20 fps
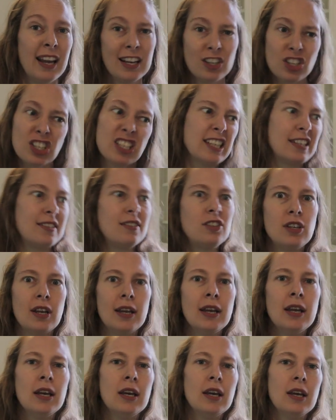It just
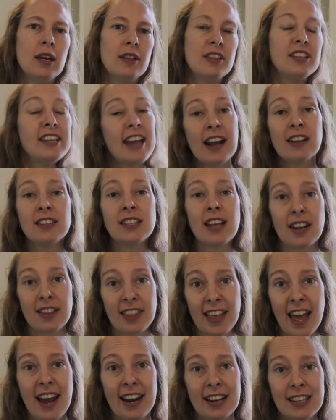the downside
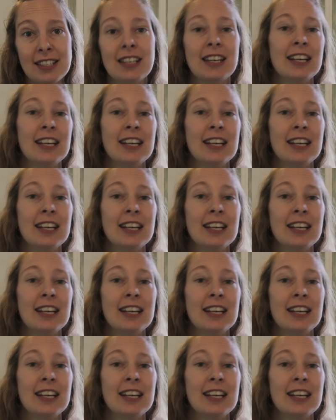of that is